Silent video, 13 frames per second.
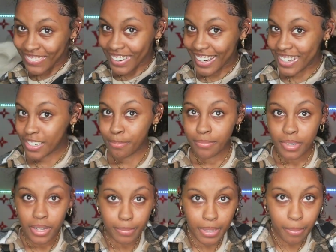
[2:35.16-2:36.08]
My hair's
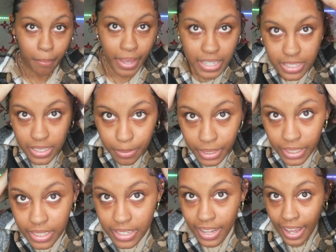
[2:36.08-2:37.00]
a bit messy
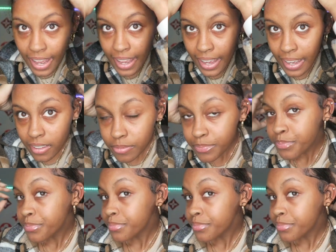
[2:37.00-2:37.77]
because of that hat.